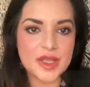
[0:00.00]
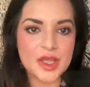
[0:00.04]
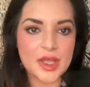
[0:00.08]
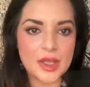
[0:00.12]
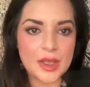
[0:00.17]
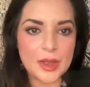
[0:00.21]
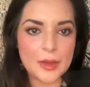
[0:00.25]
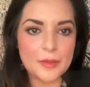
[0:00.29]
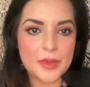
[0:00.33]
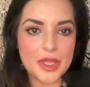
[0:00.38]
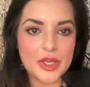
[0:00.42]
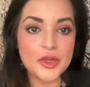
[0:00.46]

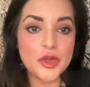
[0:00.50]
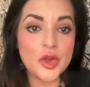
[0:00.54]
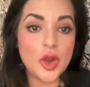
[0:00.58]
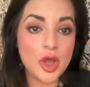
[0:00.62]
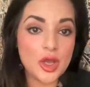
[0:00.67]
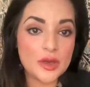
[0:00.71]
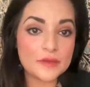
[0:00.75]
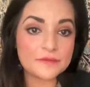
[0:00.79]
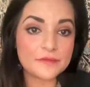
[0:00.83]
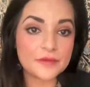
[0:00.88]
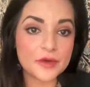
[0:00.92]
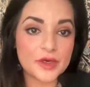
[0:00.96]

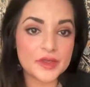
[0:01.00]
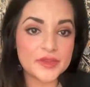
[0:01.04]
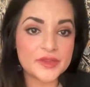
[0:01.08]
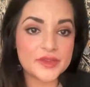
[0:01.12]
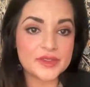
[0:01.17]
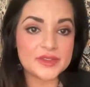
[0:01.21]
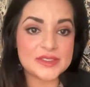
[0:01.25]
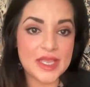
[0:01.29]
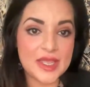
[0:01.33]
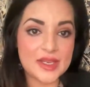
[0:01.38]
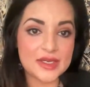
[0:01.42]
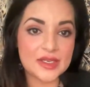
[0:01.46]
not for the
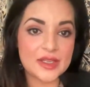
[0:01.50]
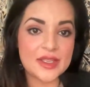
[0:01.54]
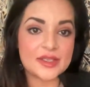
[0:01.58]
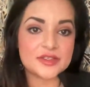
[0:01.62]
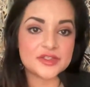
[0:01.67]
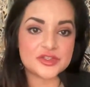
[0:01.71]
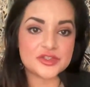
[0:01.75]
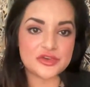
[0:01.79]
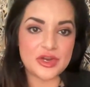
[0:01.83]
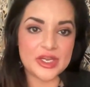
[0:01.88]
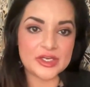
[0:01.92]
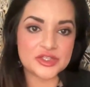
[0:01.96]
data
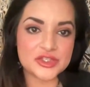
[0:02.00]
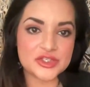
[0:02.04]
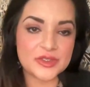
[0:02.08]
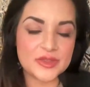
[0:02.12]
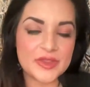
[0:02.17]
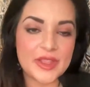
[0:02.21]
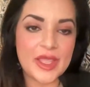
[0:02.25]
extraction.